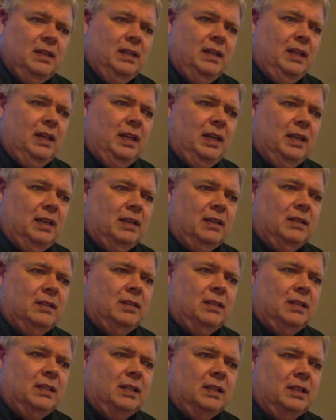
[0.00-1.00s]
And
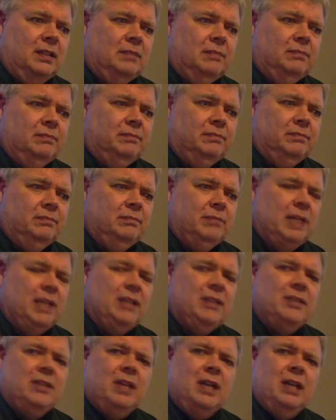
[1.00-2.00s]
by the
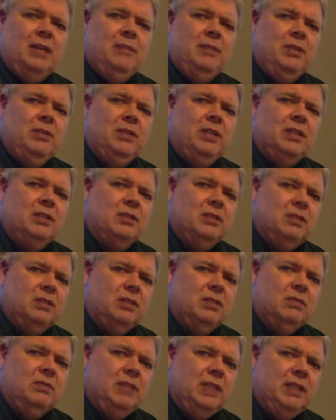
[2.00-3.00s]
time you get to the
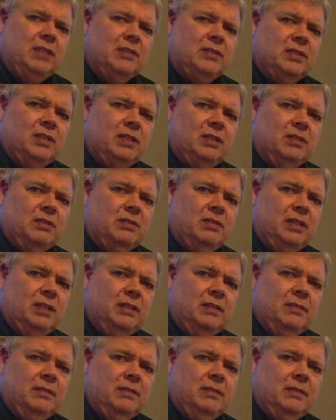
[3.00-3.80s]
20th century,